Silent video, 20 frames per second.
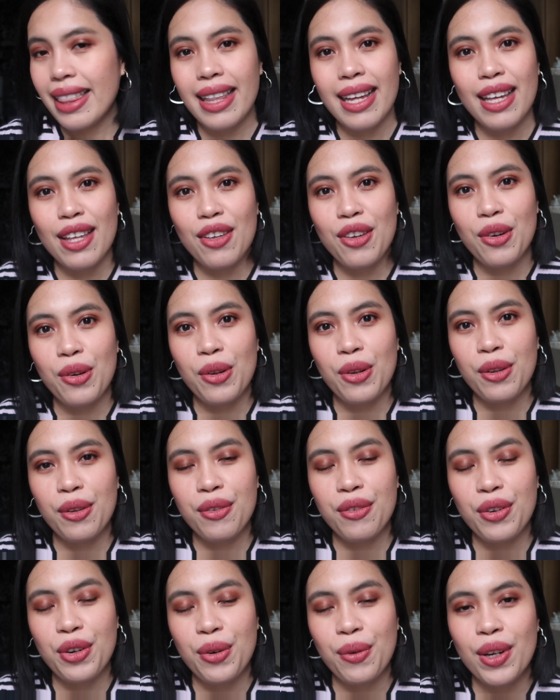thank you all
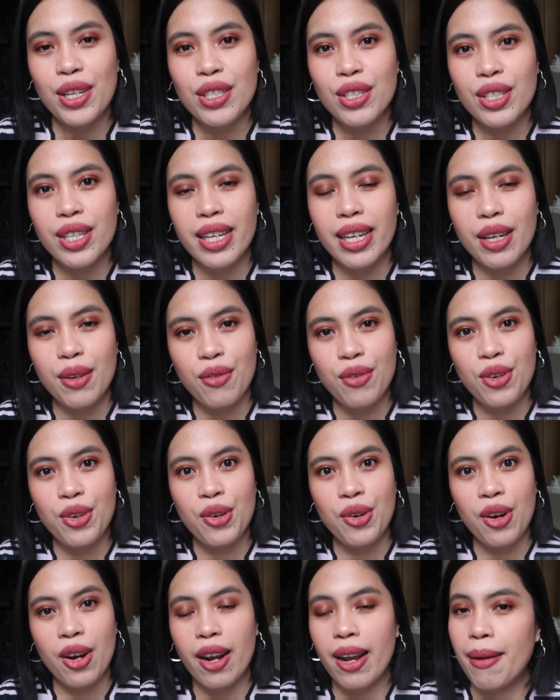for watching, and if
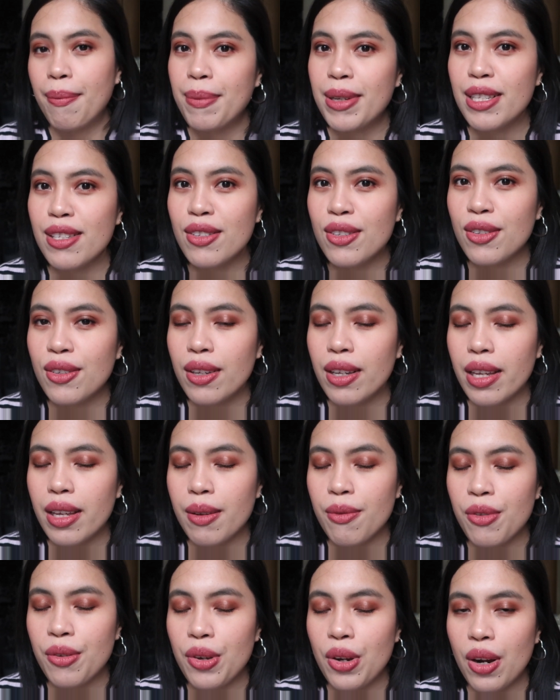you happen
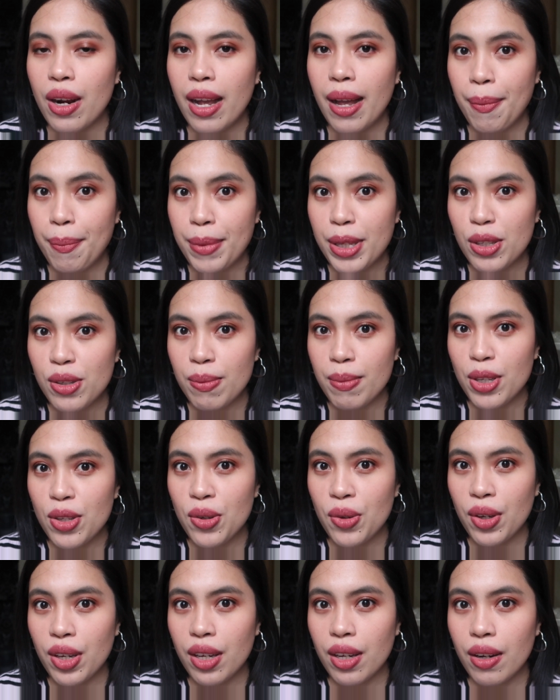to be
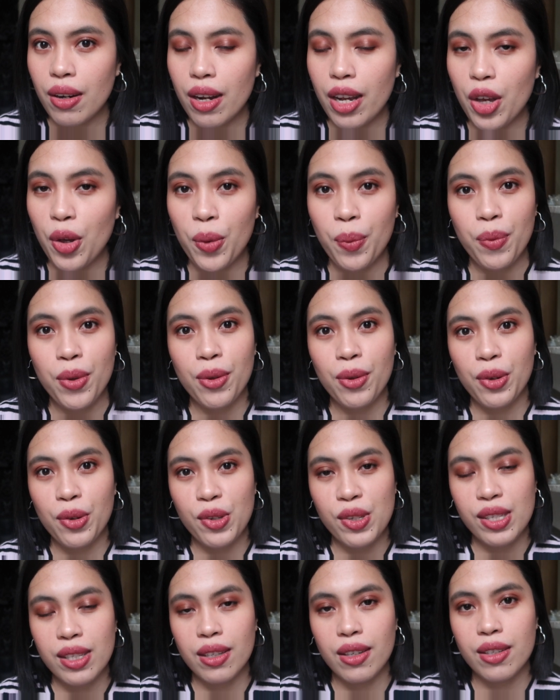new here, I hope you
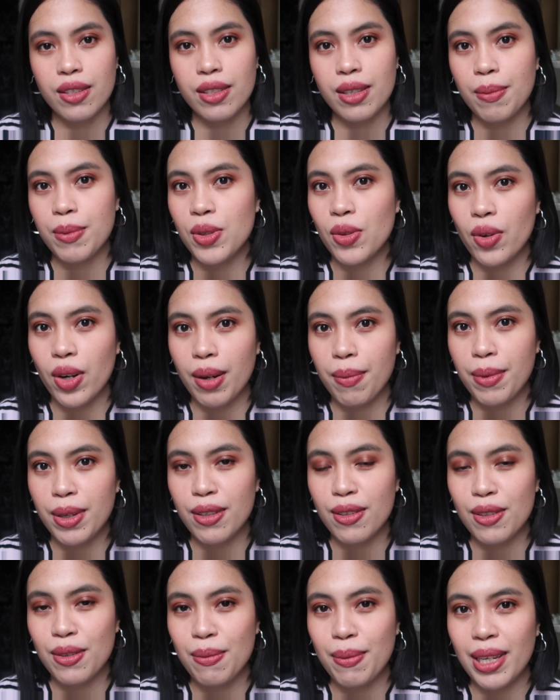consider
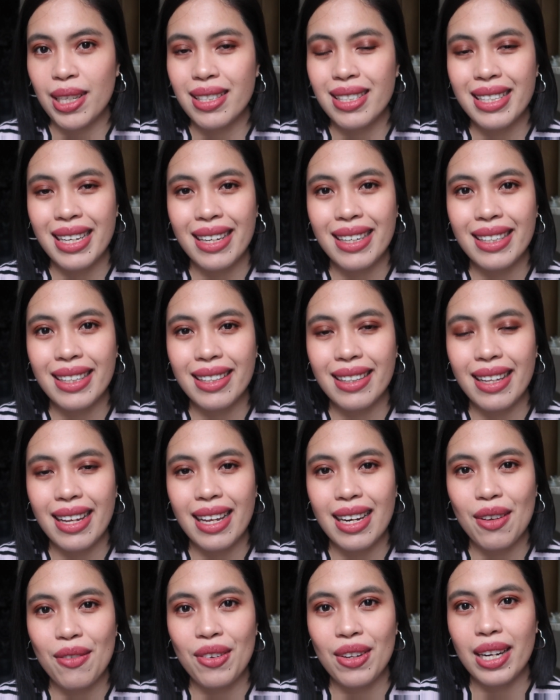subscribing to my channel,
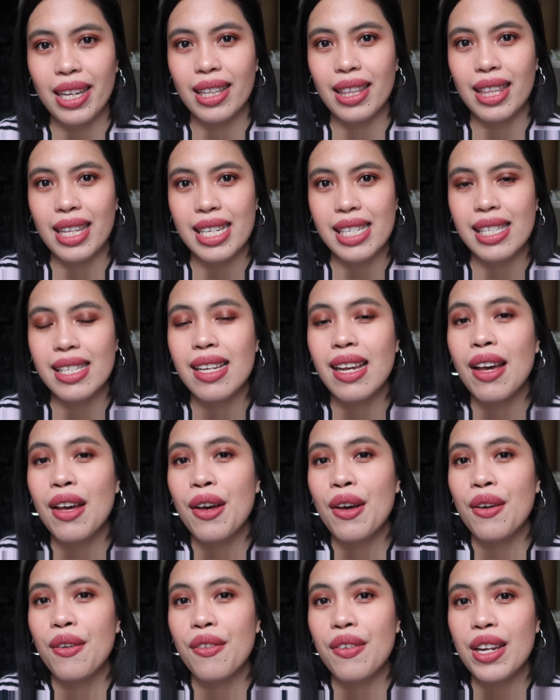and if you like this
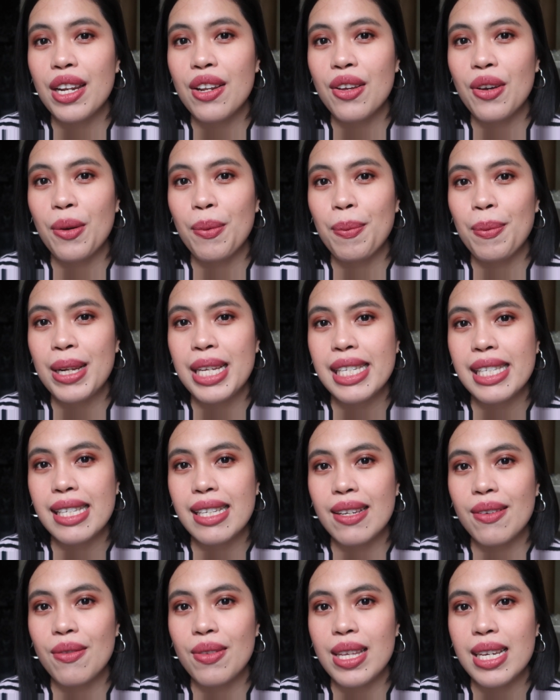video, please
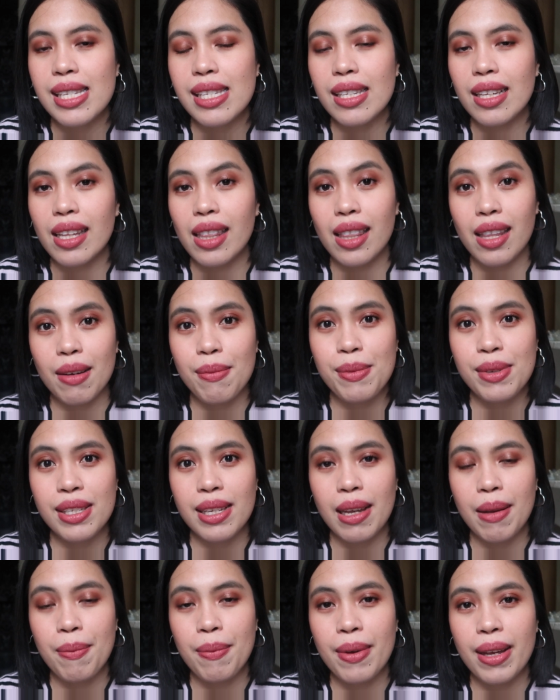give this a thumbs
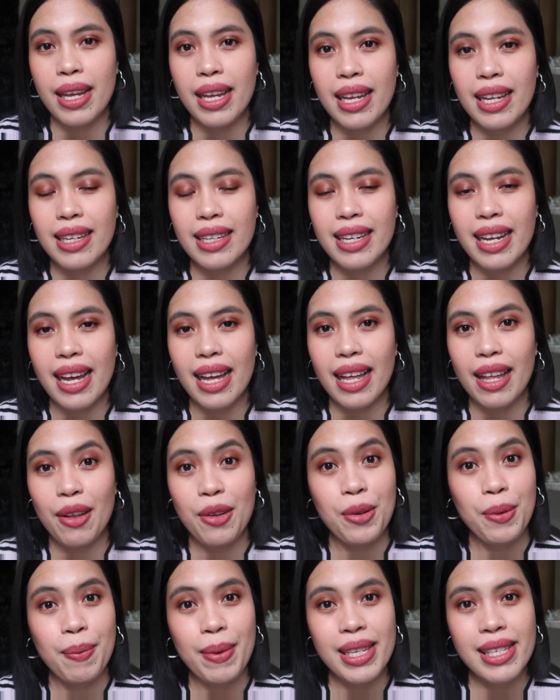up, and yeah, I
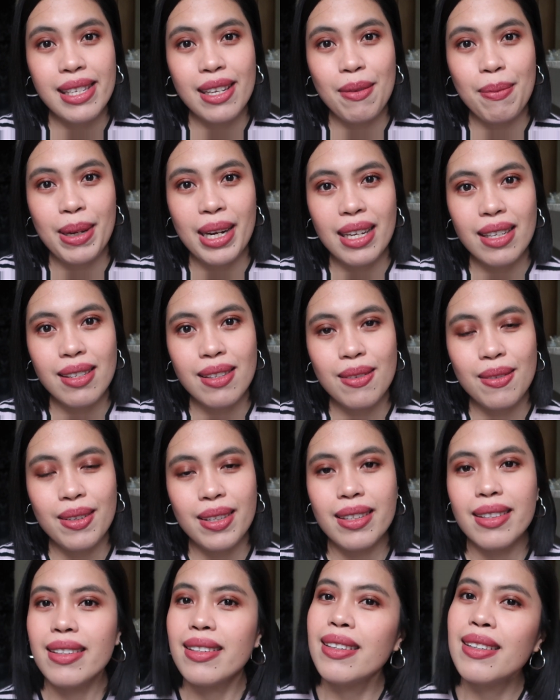hope I see you in my next
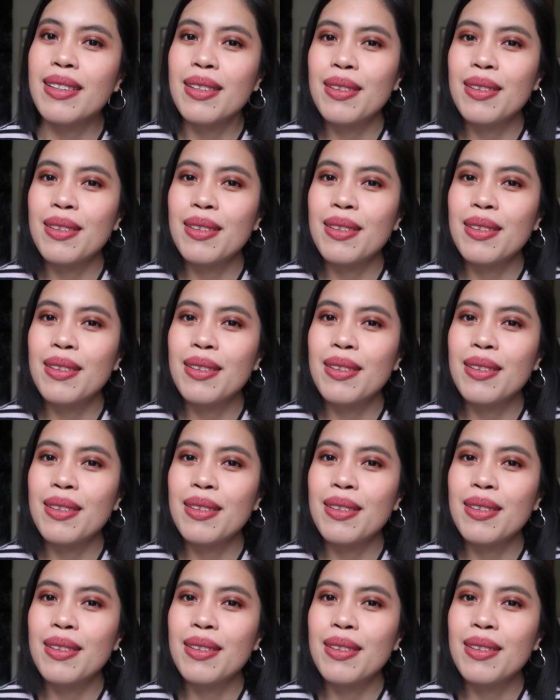one.